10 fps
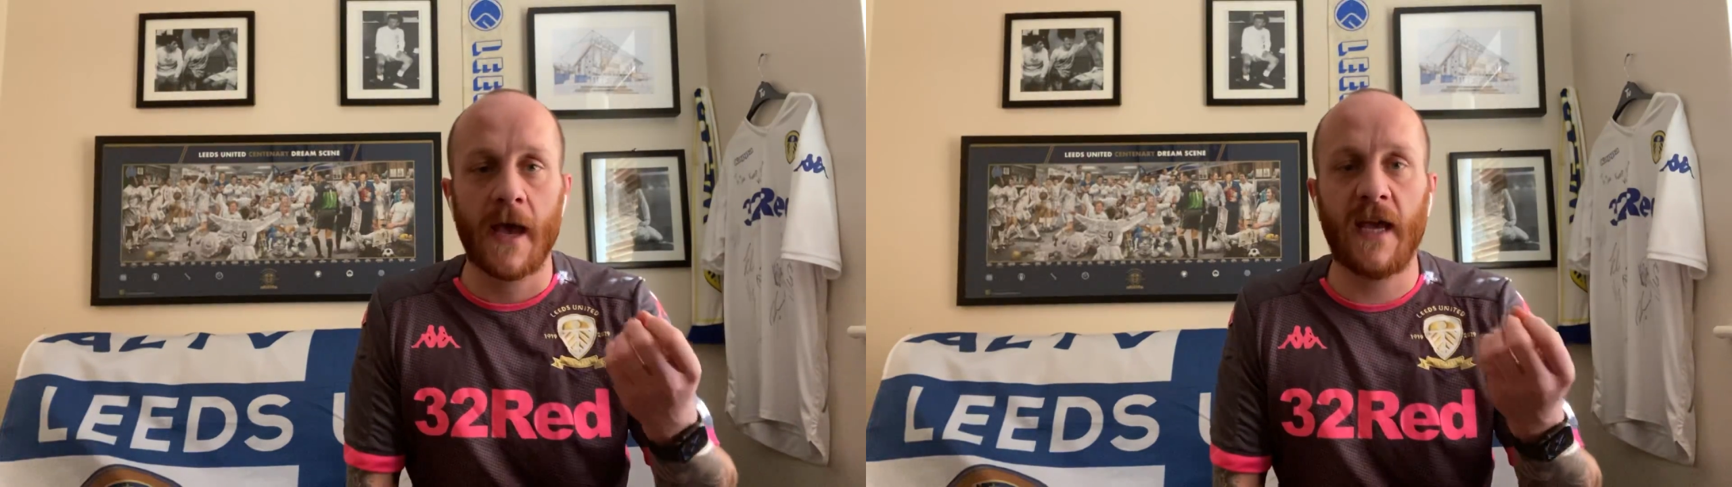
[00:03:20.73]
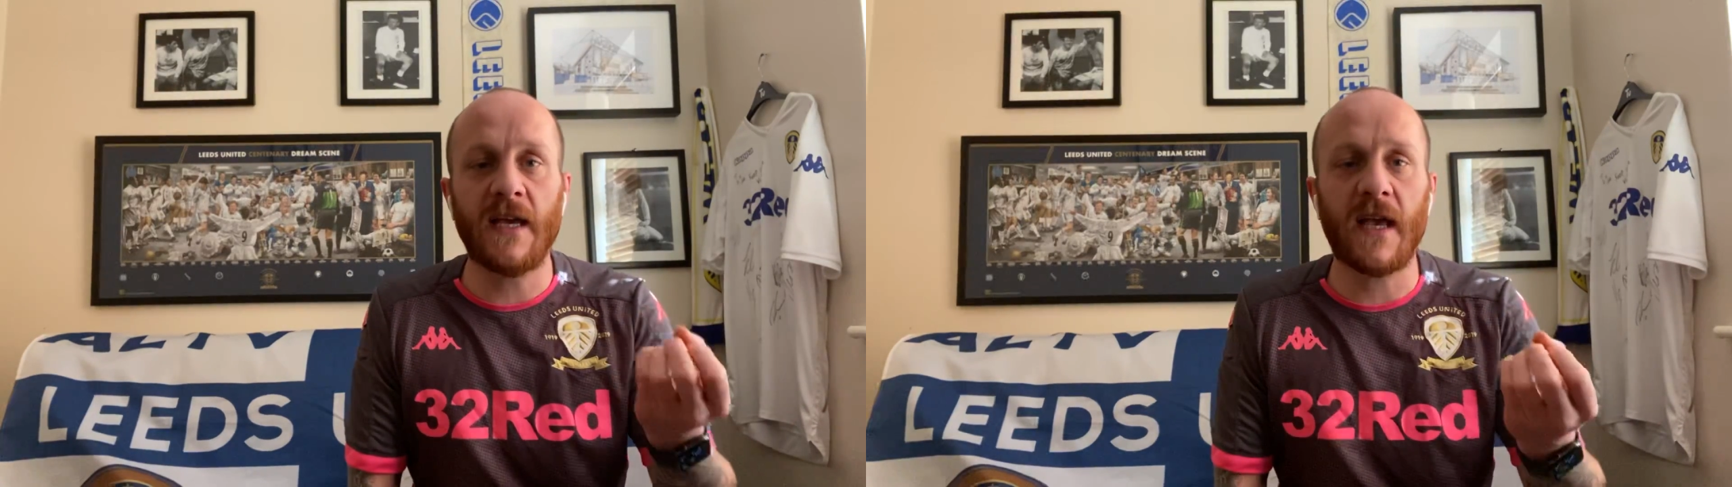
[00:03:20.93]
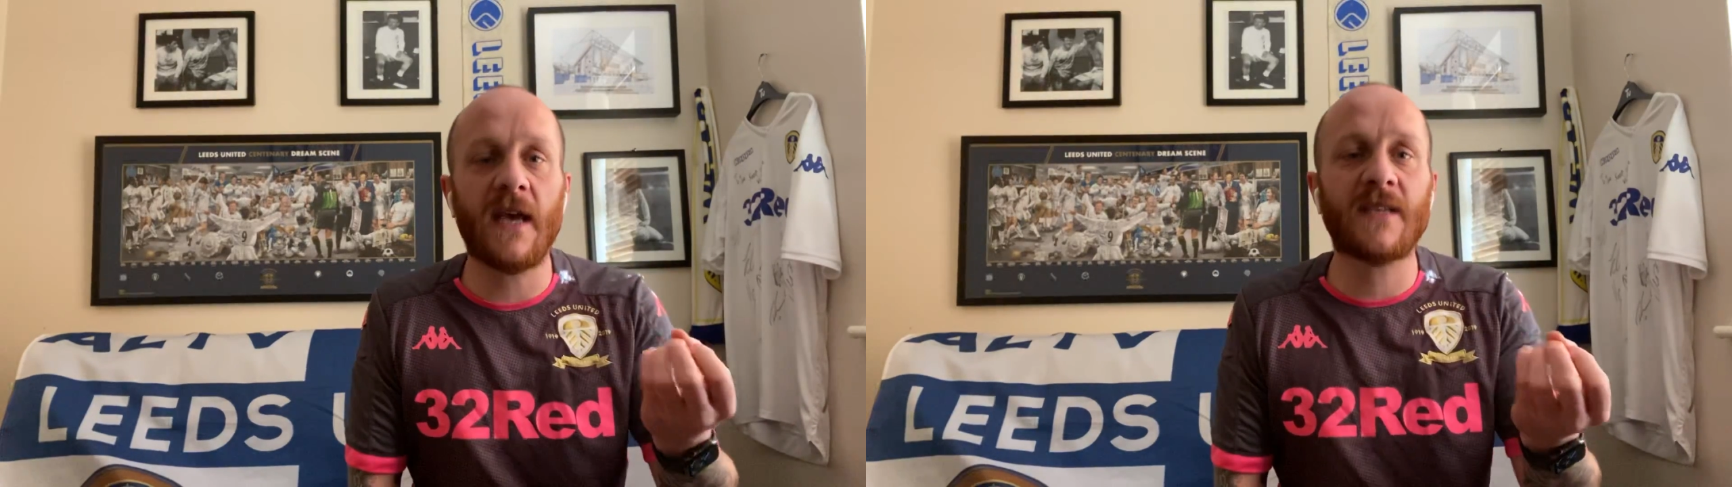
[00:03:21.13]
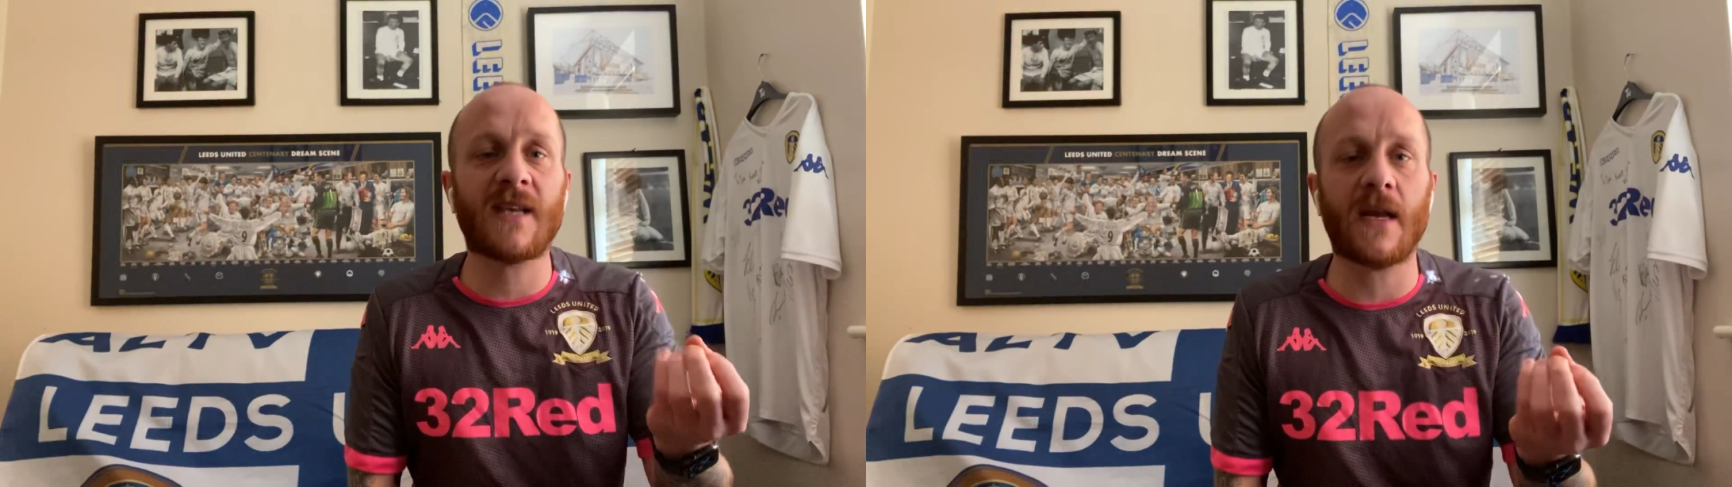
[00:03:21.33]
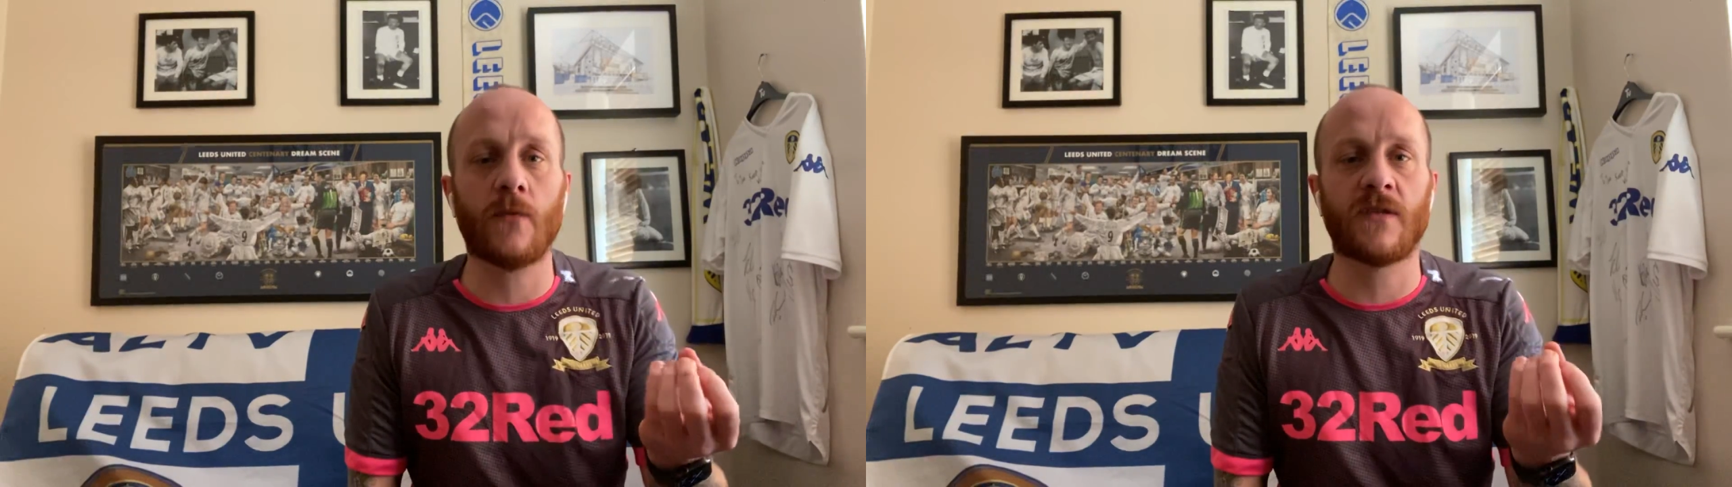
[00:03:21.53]
he
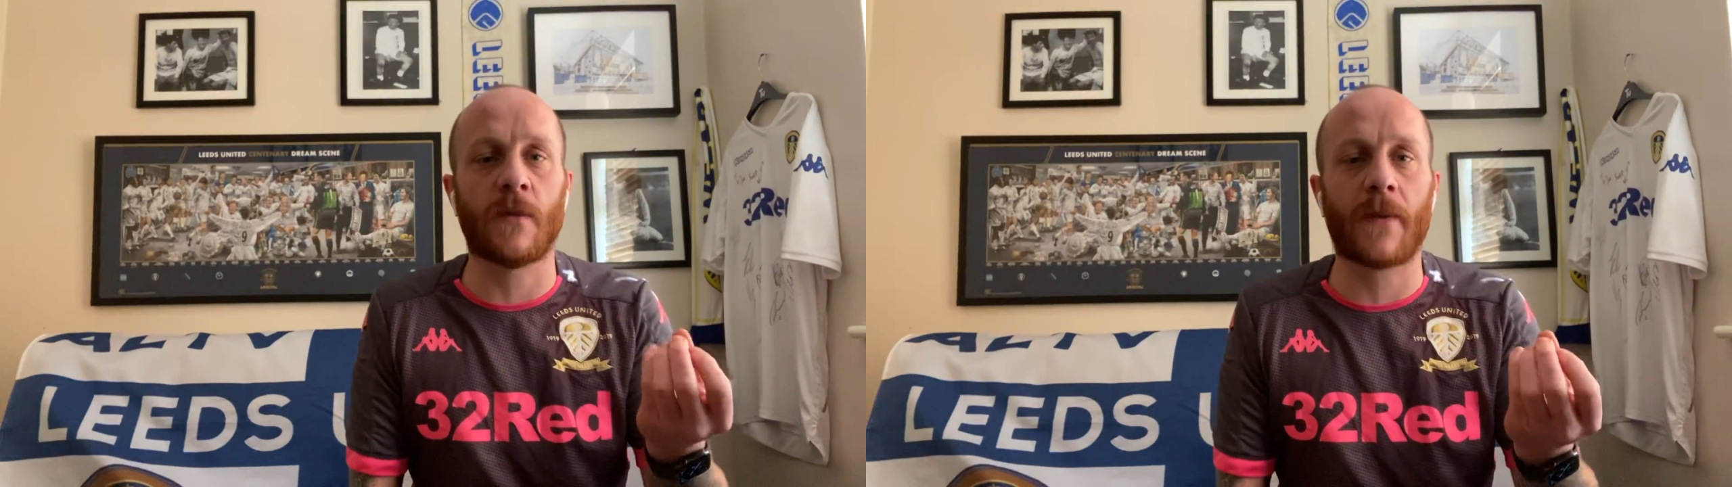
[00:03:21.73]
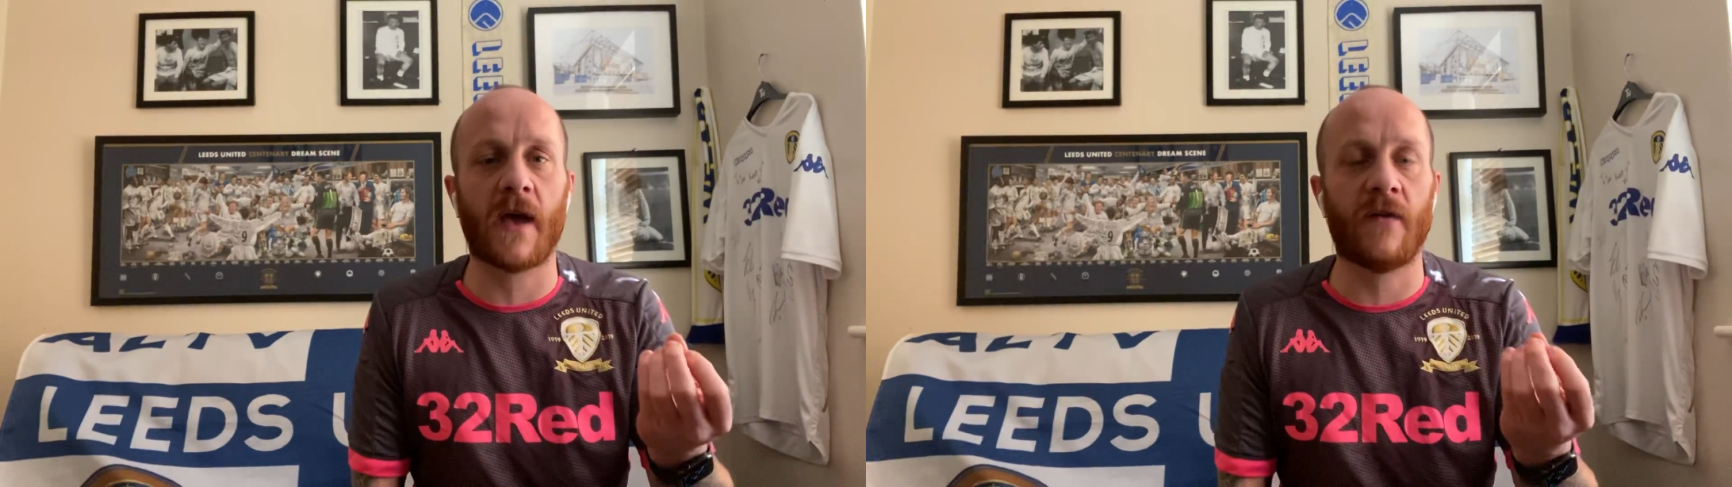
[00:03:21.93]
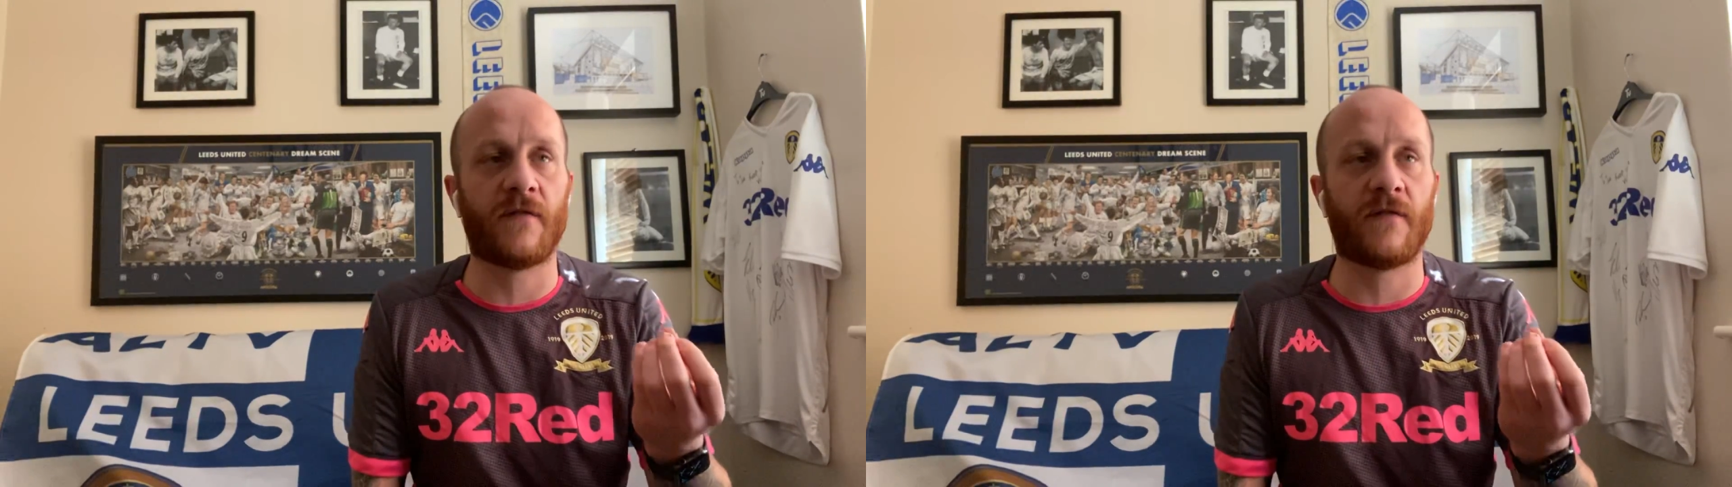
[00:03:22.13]
said it was a bit